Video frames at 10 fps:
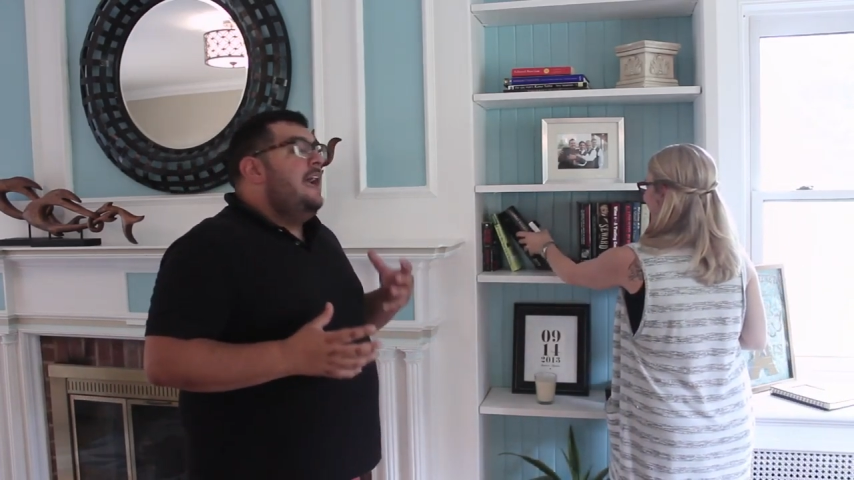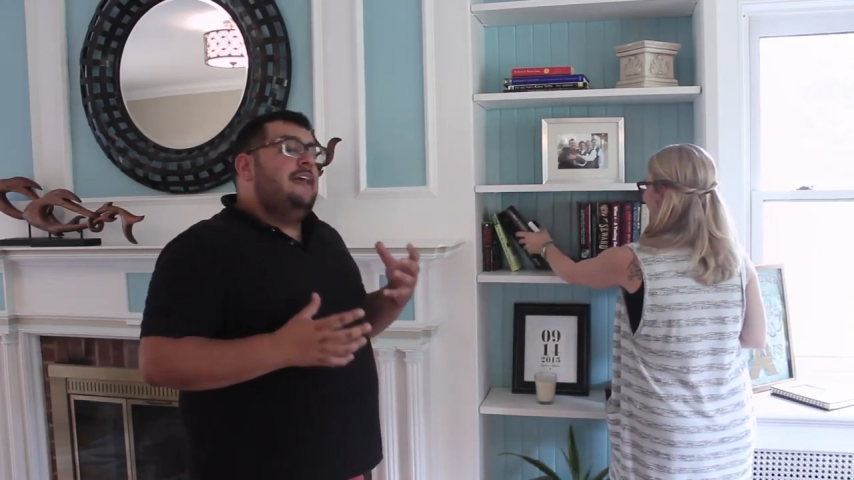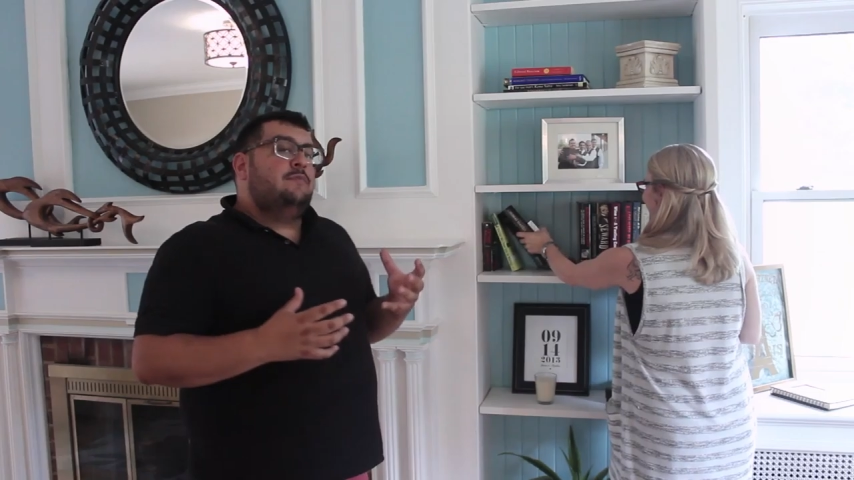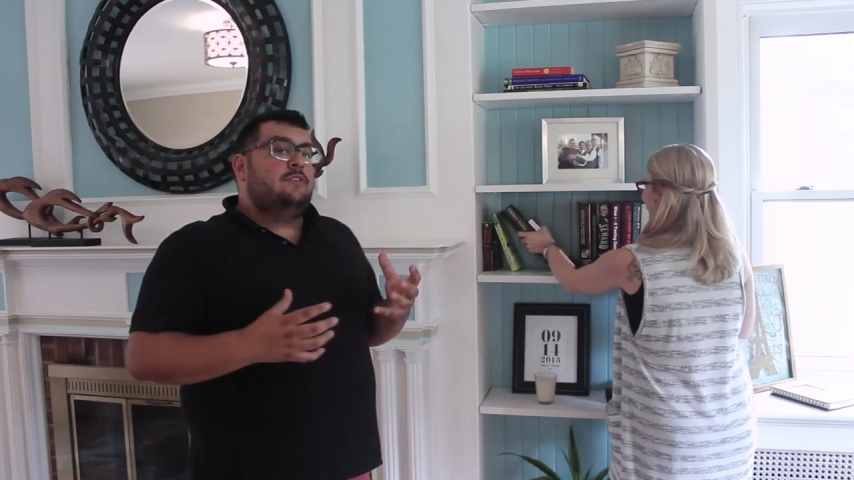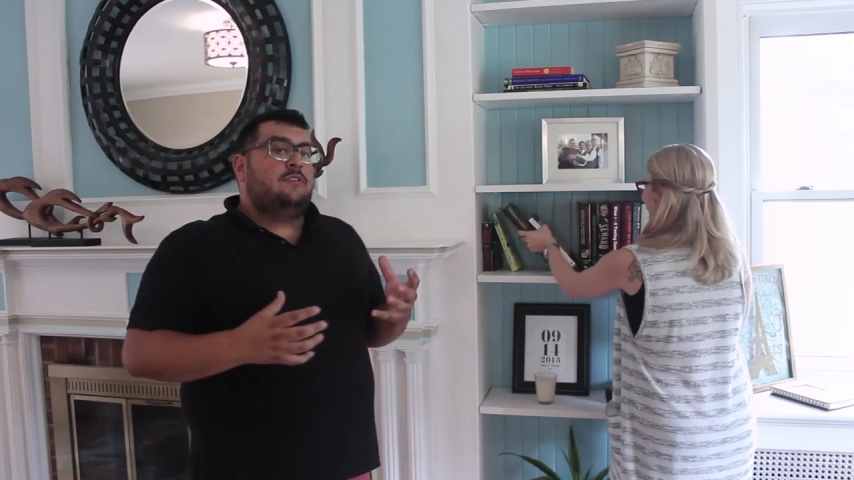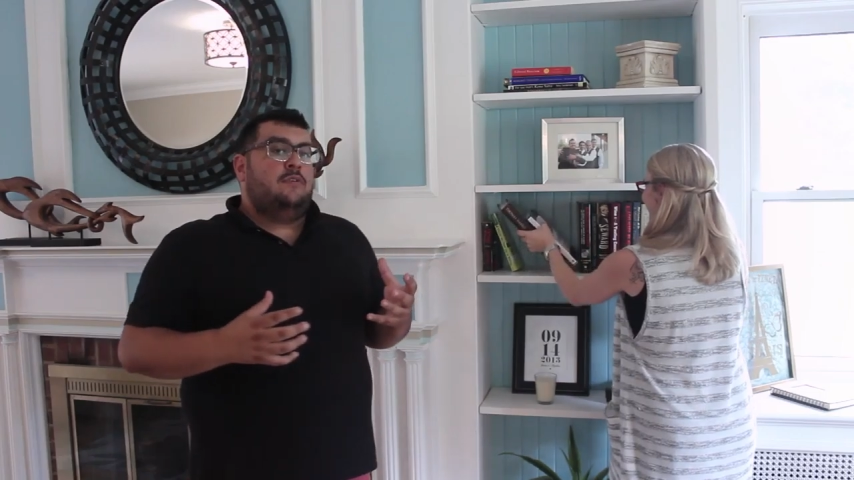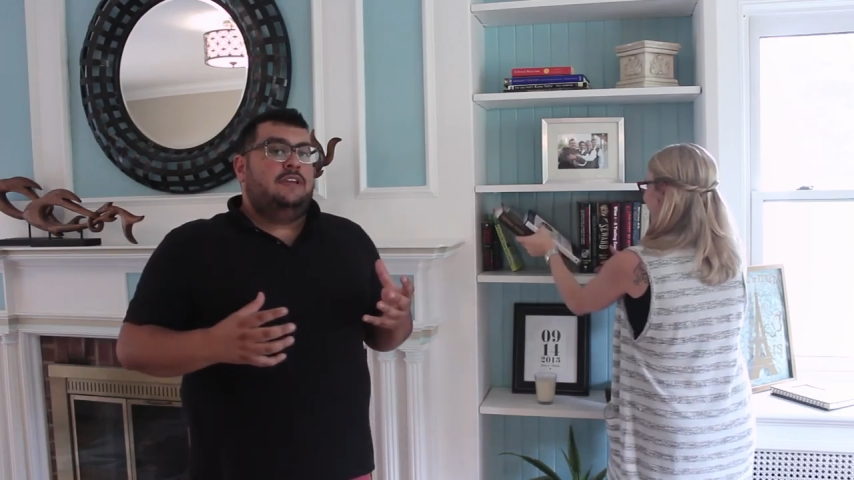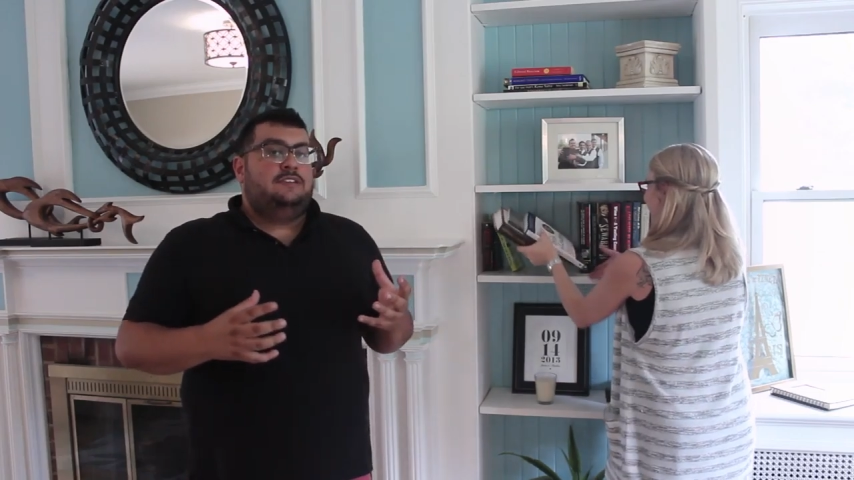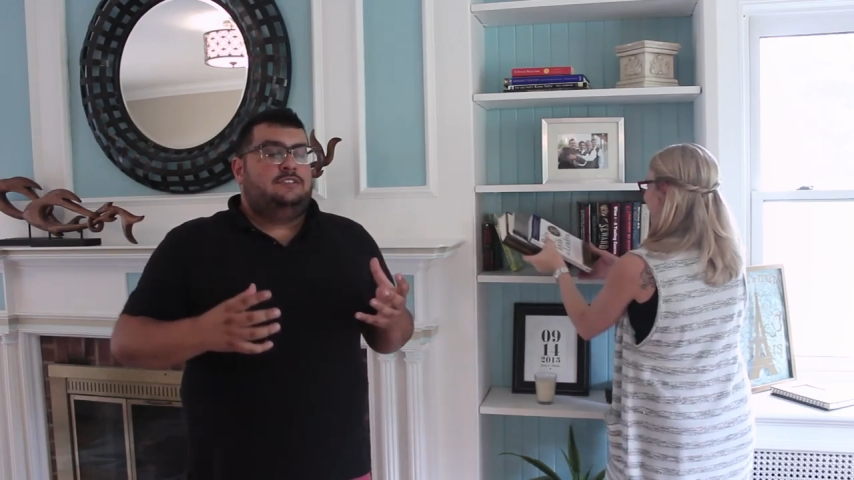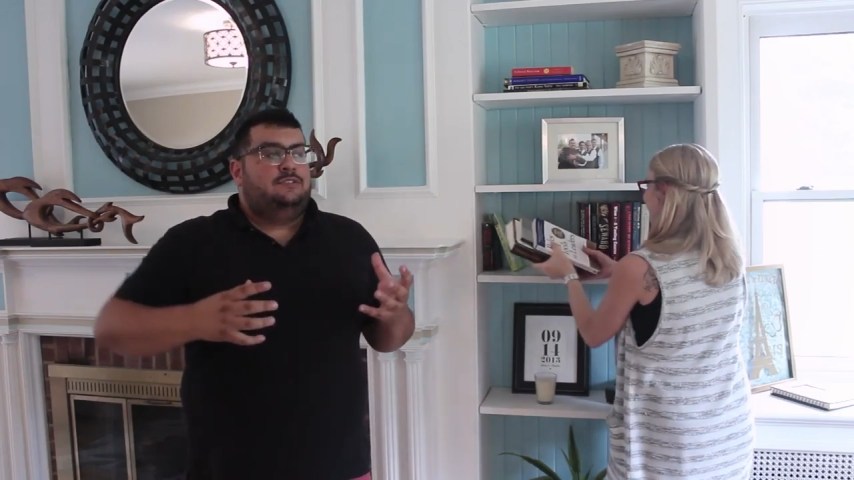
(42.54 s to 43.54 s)
and we're
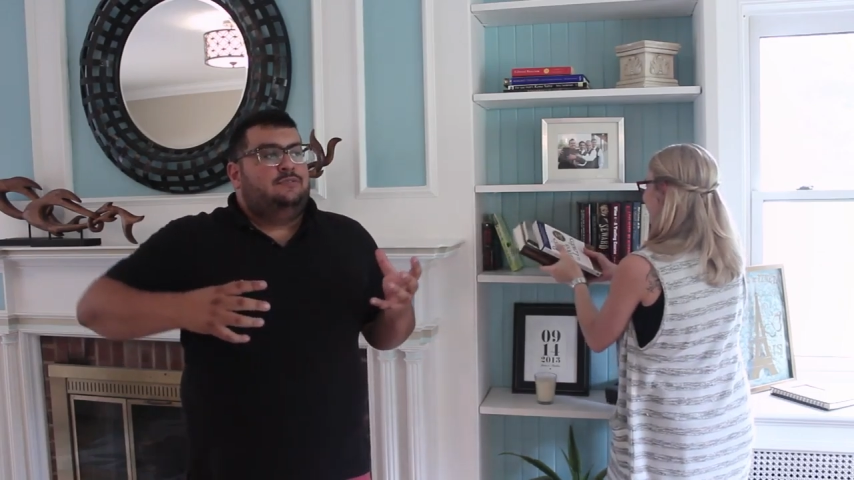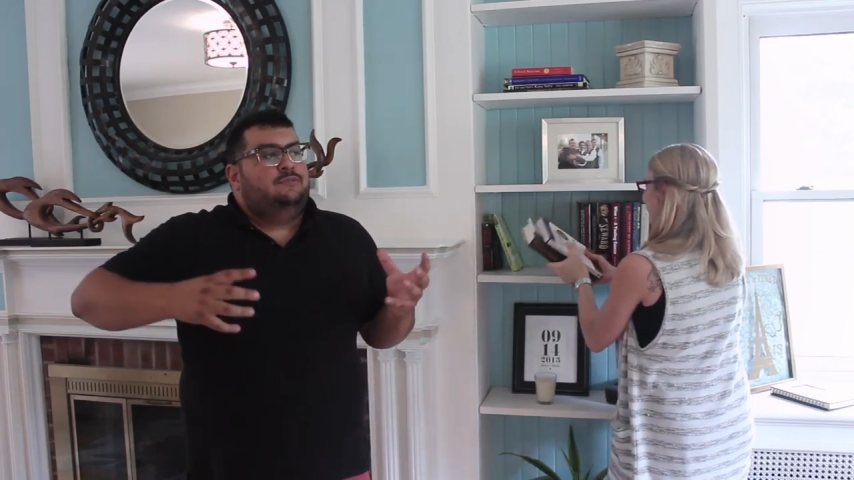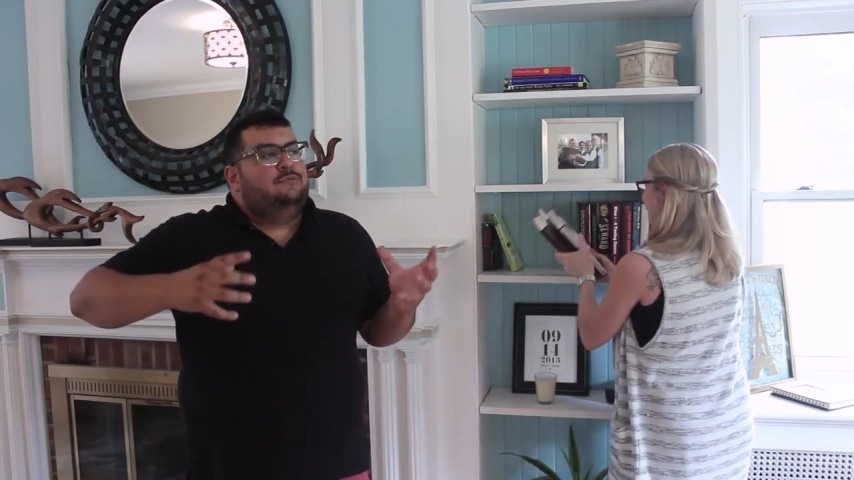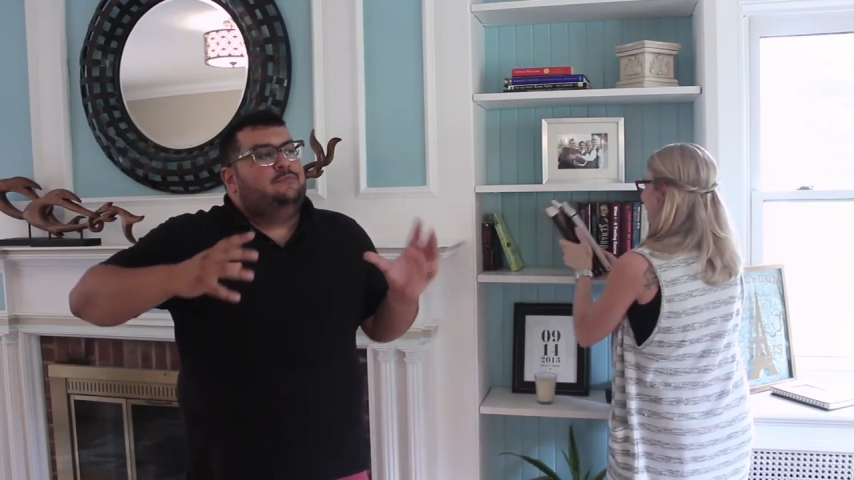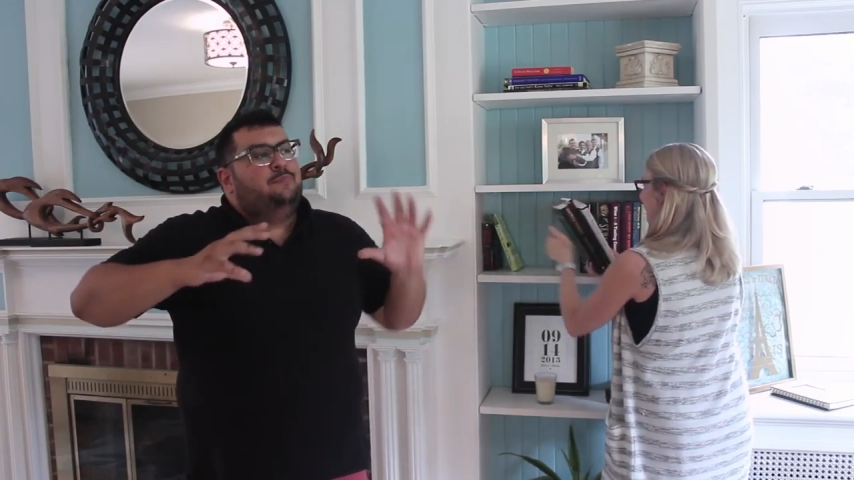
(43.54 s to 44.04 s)
going to